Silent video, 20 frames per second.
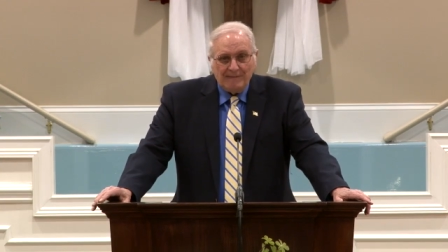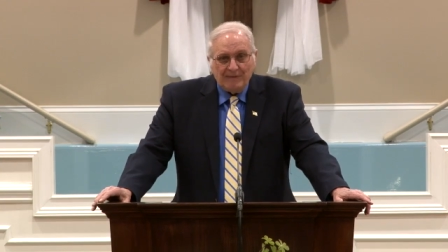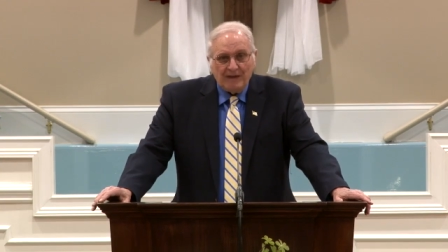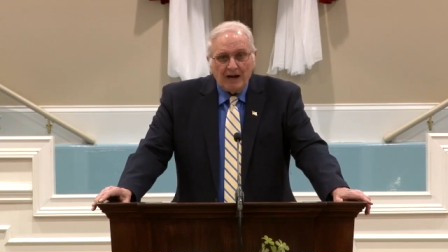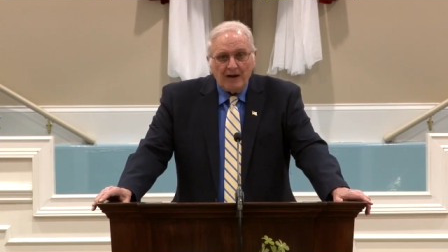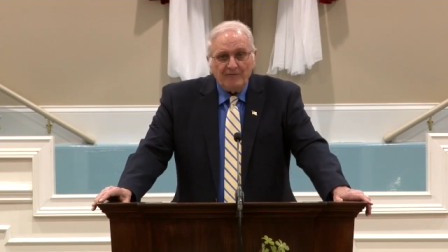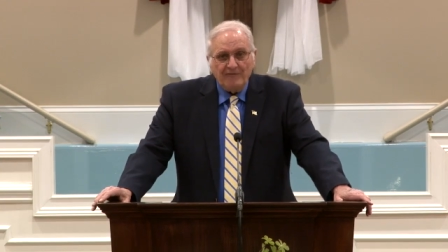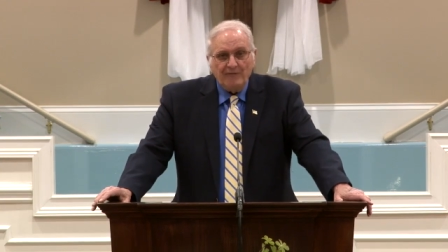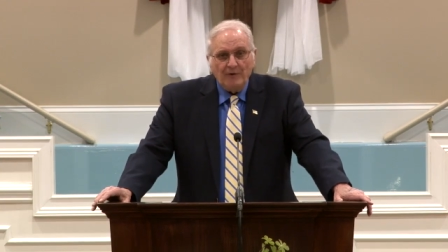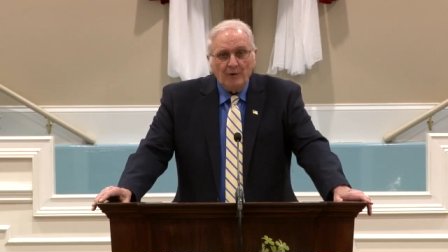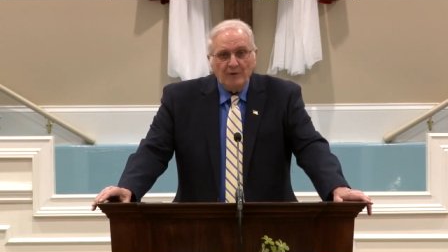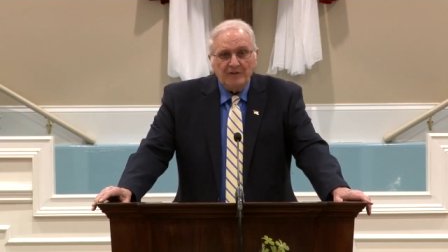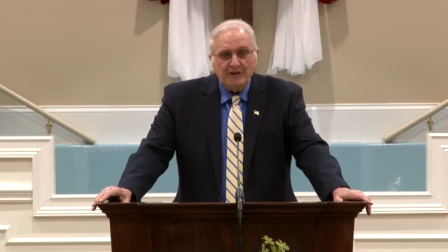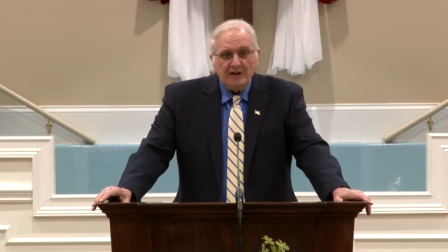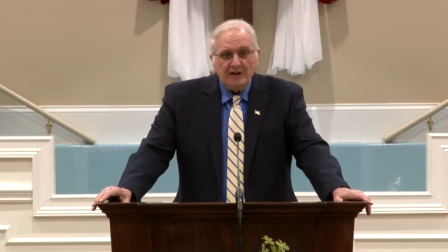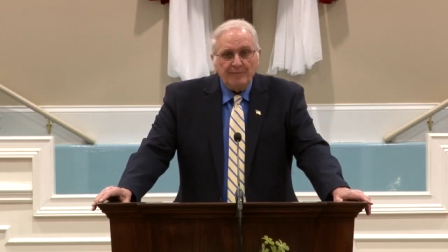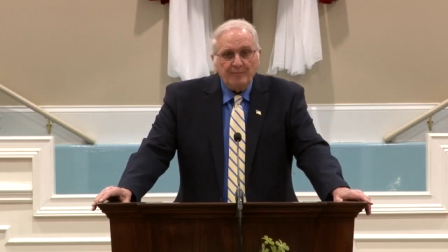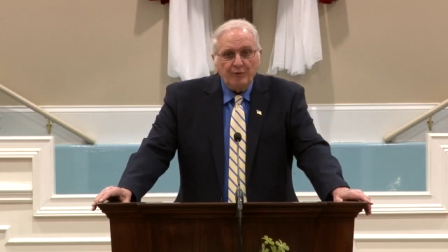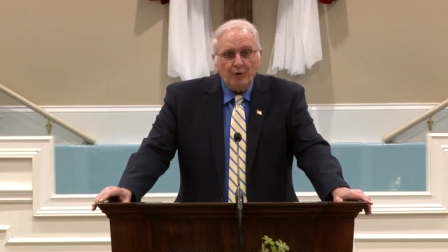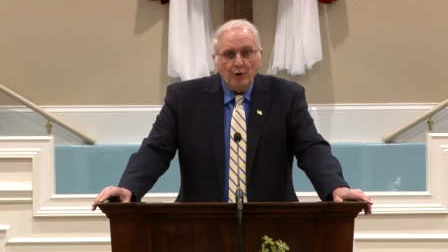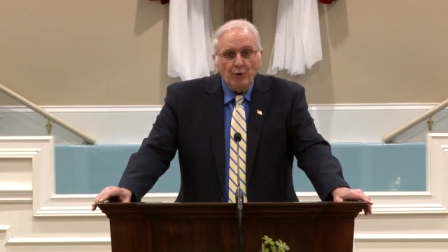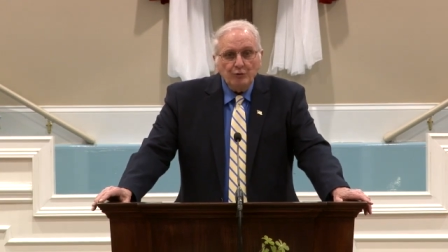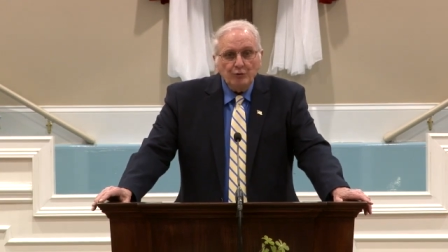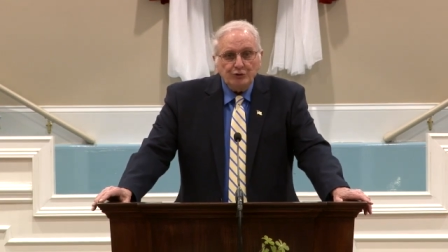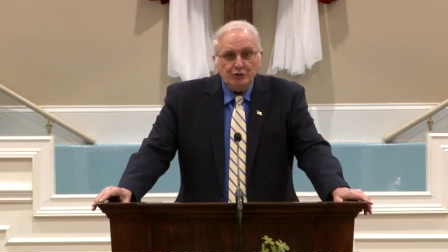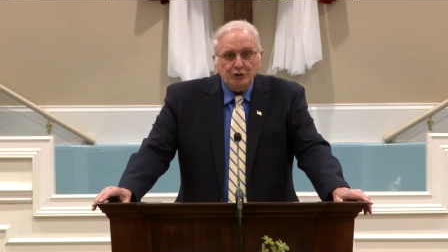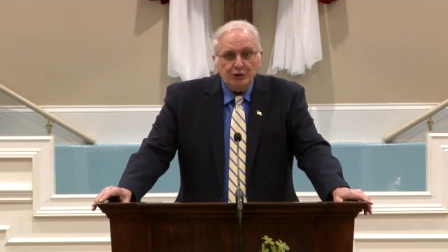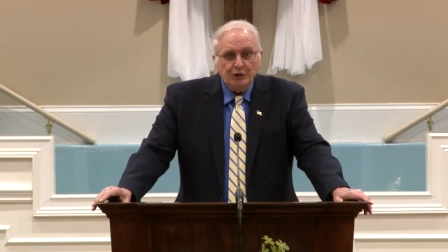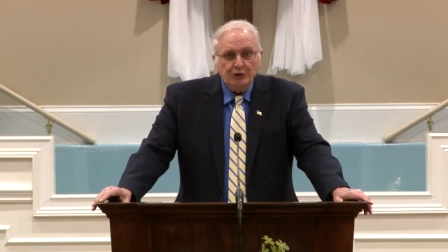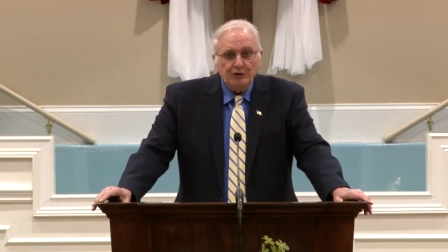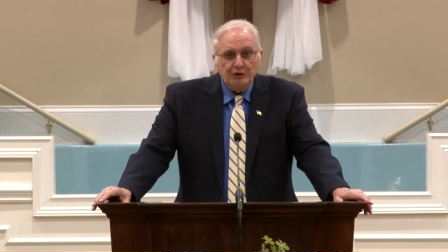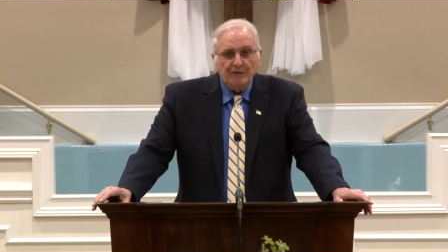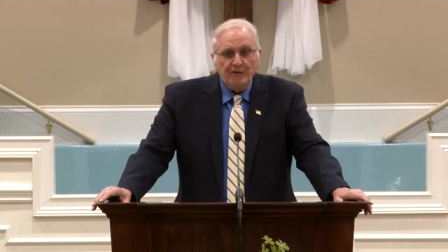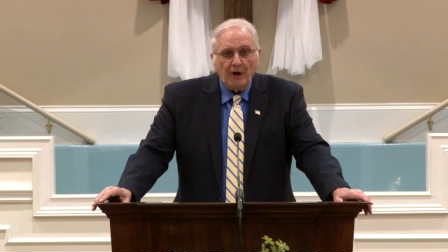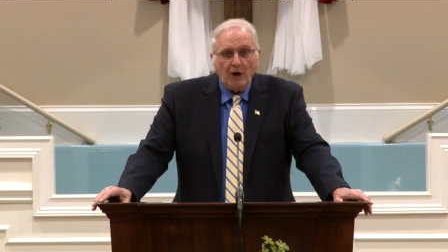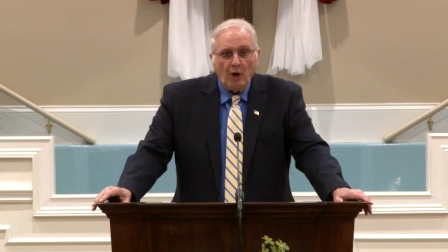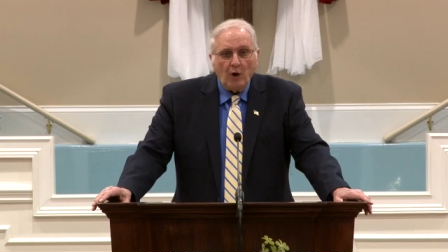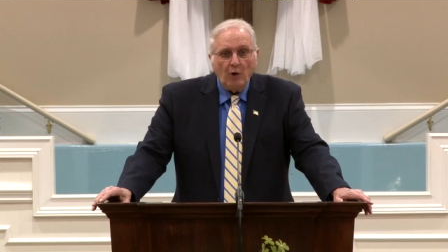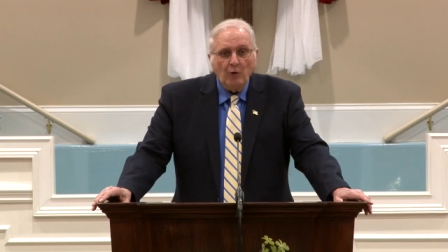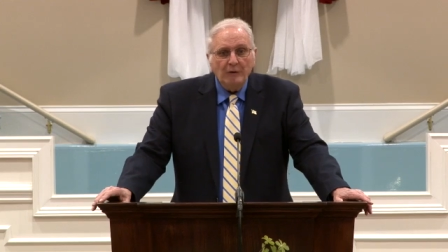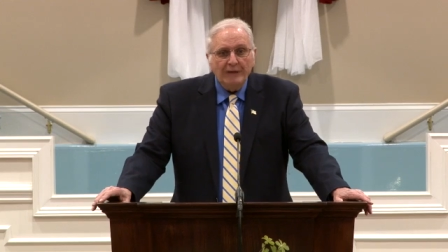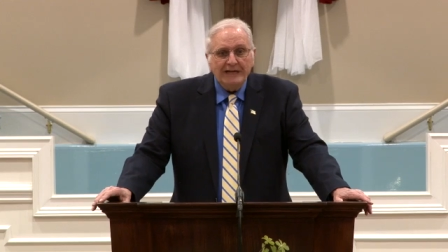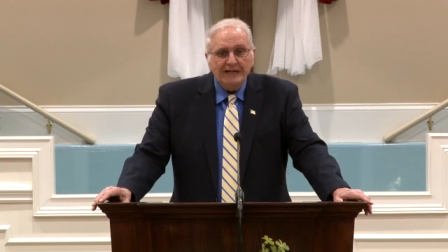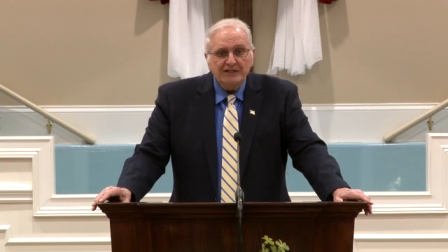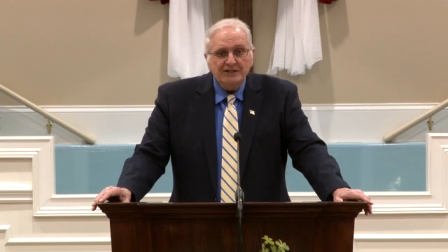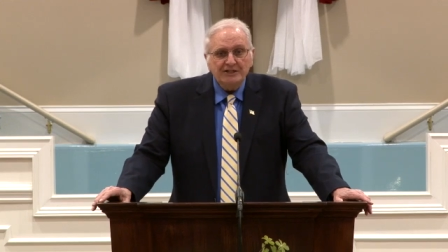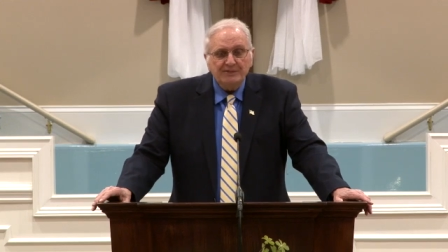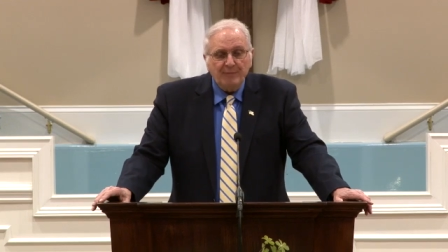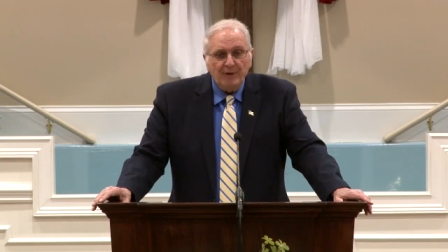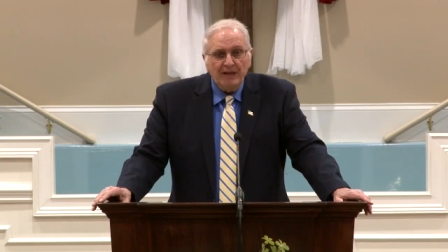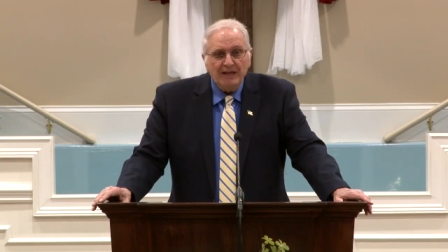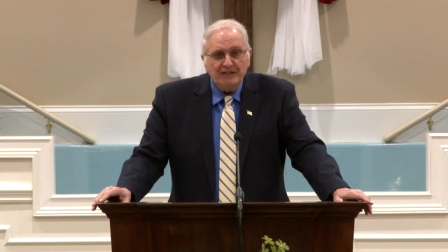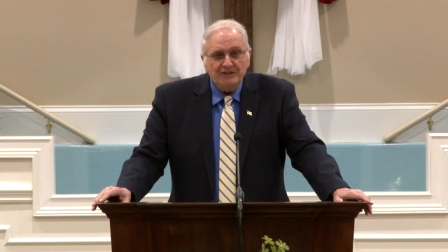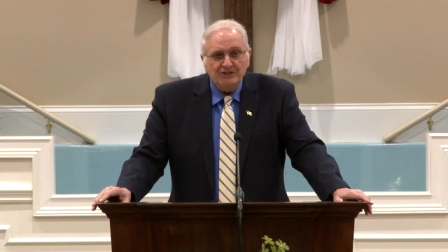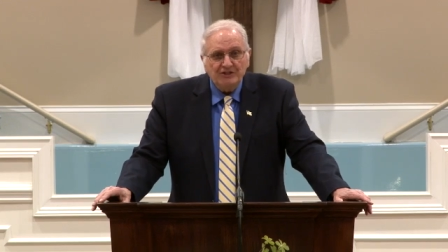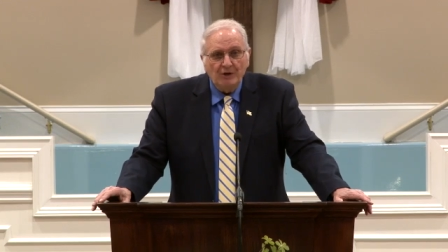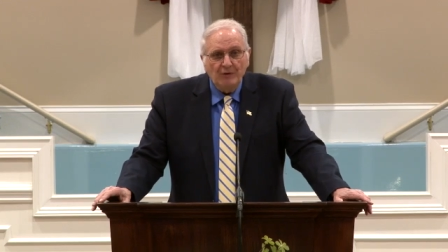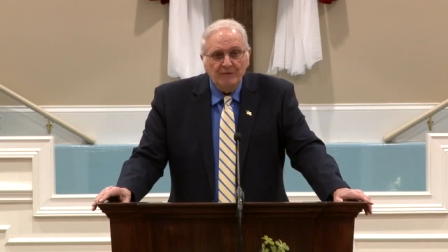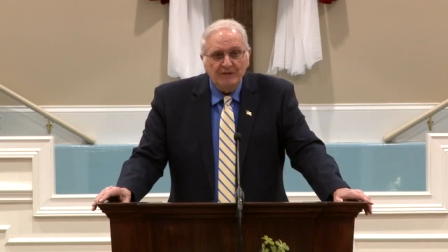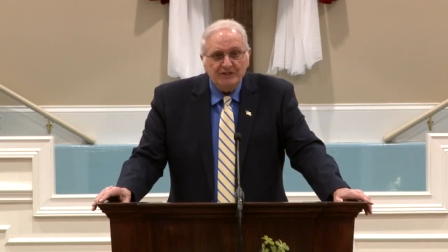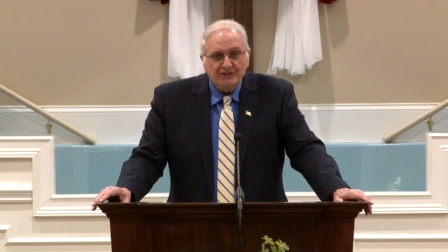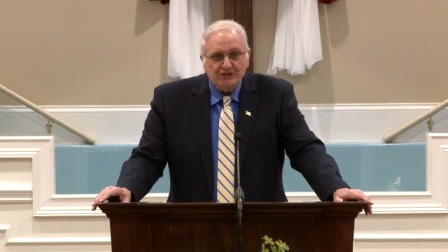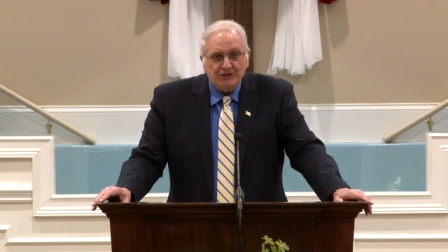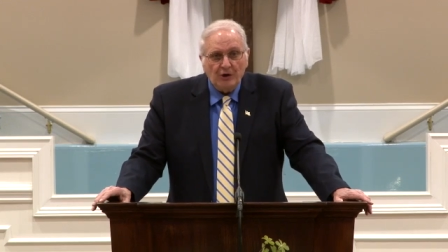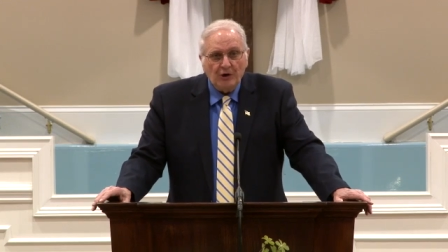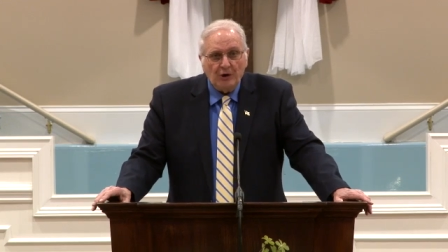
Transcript: Therefore, the approach unto the holiest place on this